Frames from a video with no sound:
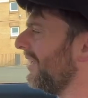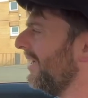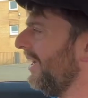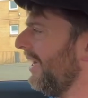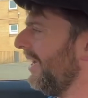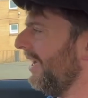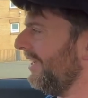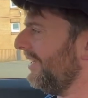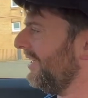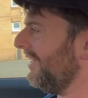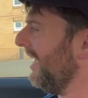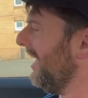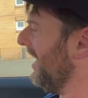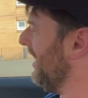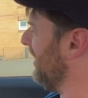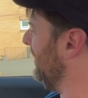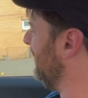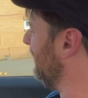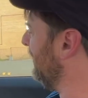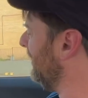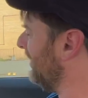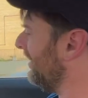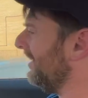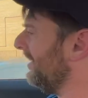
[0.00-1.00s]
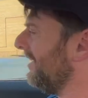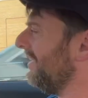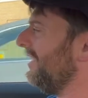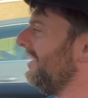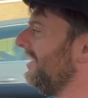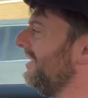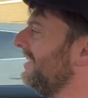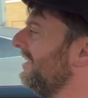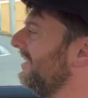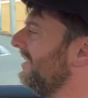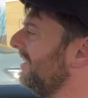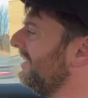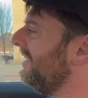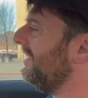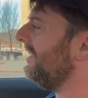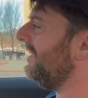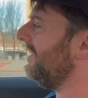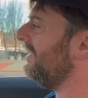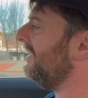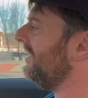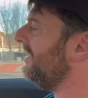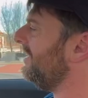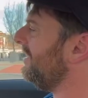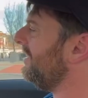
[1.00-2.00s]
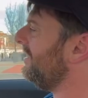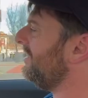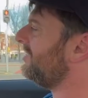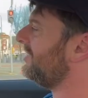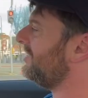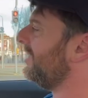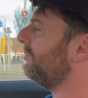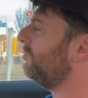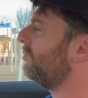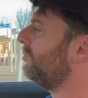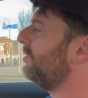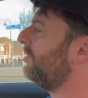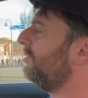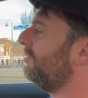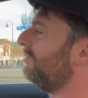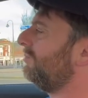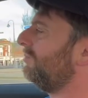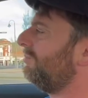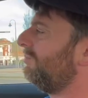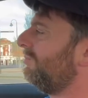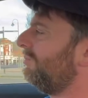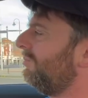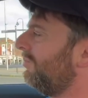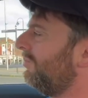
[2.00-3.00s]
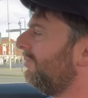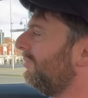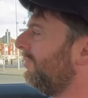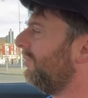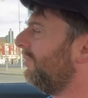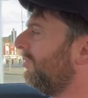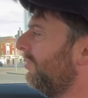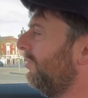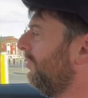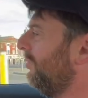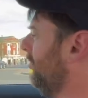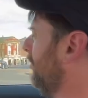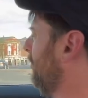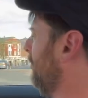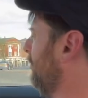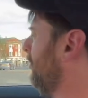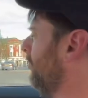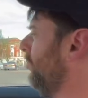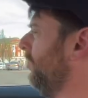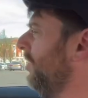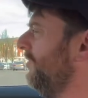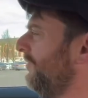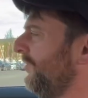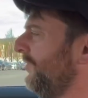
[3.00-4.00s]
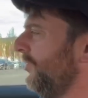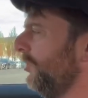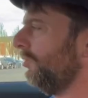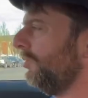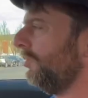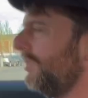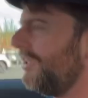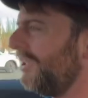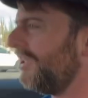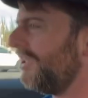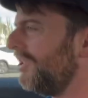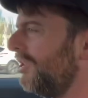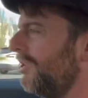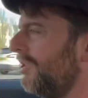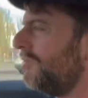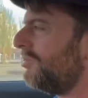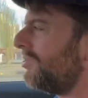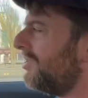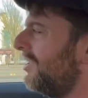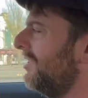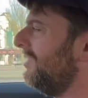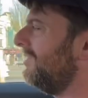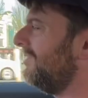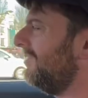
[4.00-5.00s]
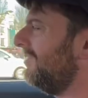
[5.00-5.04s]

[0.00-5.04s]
then he said, well, what fuel are you using?